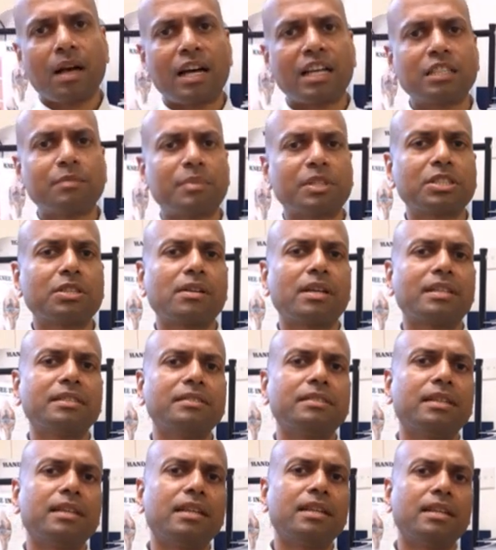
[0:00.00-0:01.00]
I specialize
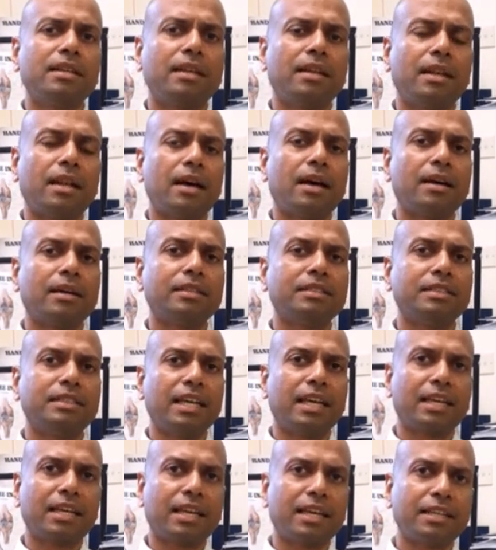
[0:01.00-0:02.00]
in
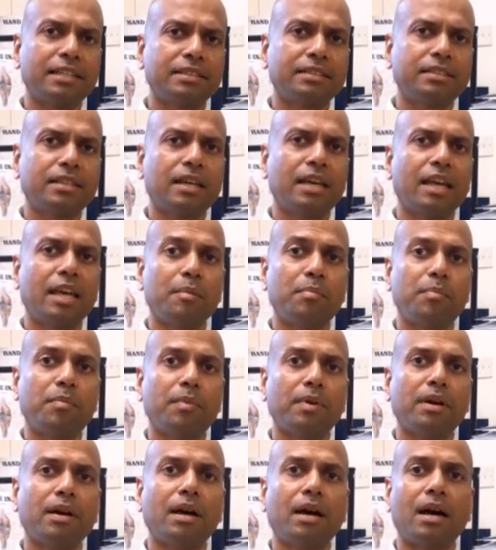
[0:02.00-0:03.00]
day case hip
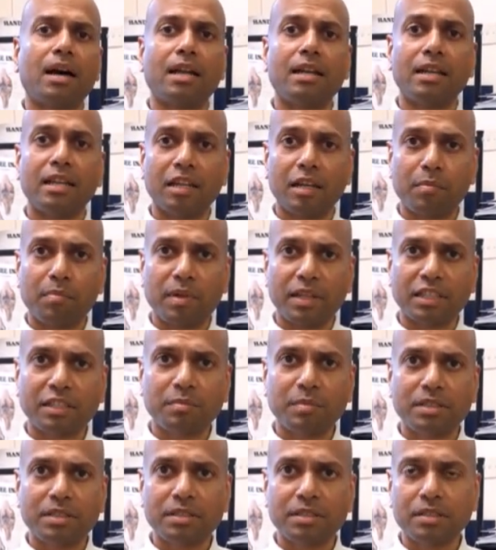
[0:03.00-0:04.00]
and knee
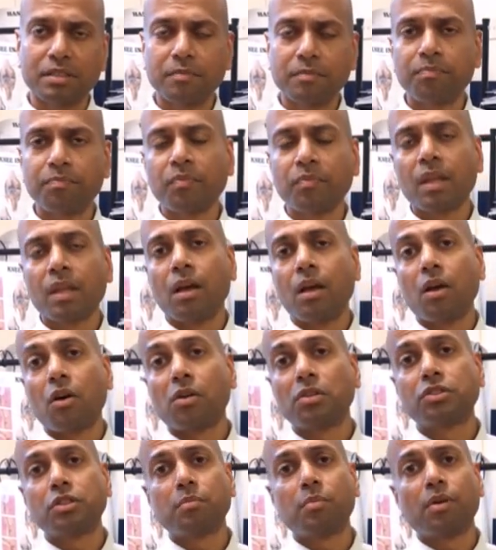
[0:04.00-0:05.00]
replacements. I
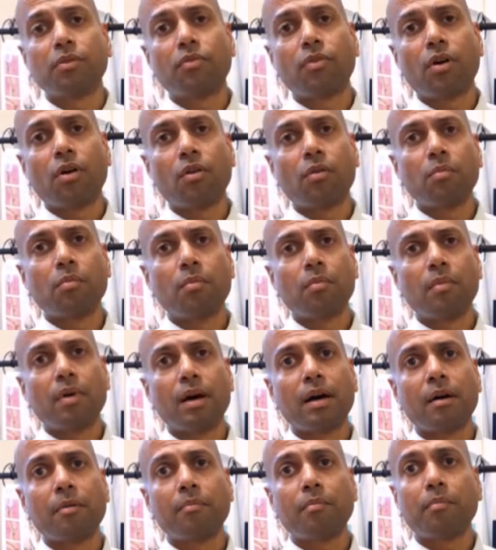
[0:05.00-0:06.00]
also
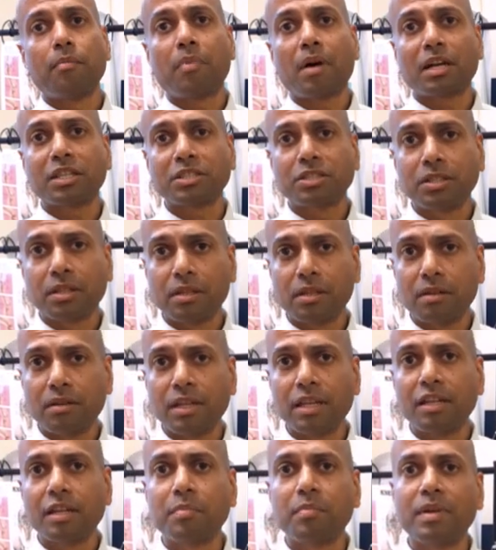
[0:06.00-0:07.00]
perform partial
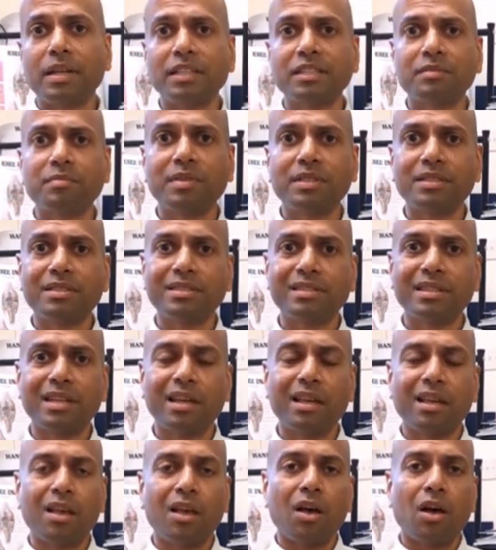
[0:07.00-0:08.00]
knee replacements.
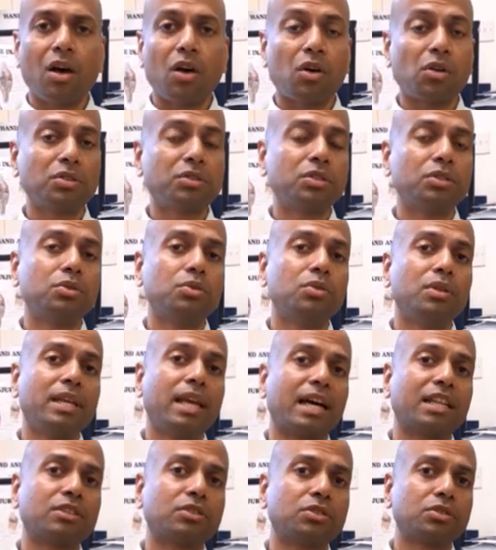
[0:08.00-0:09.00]
I also do knee
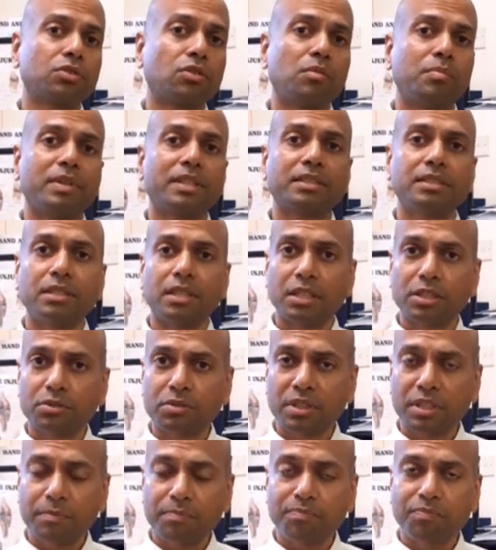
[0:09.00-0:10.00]
arthroscopic
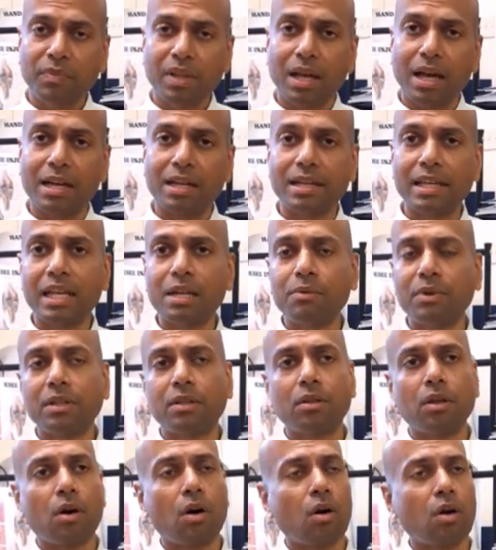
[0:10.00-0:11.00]
surgery and deal
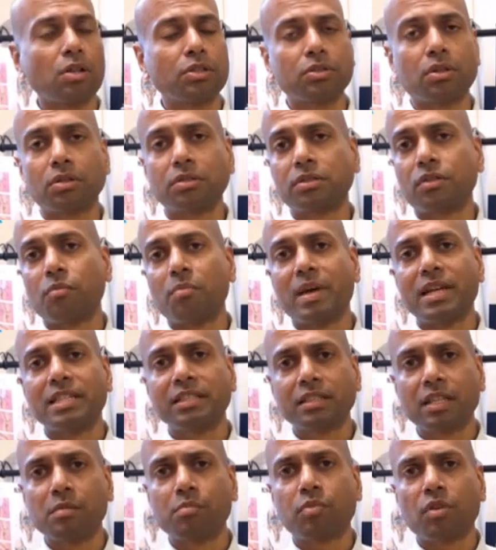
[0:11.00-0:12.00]
with all sorts of
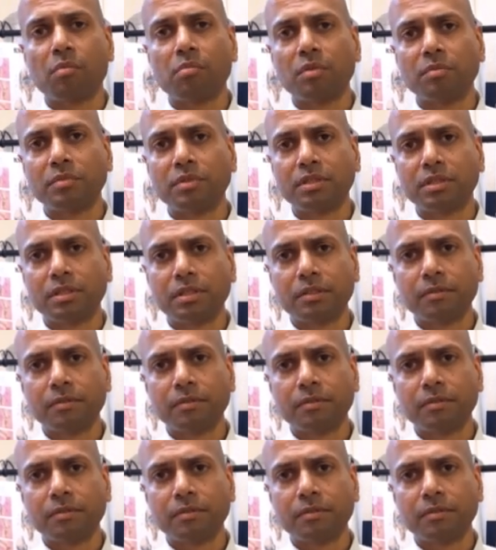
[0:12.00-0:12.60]
meniscal problems.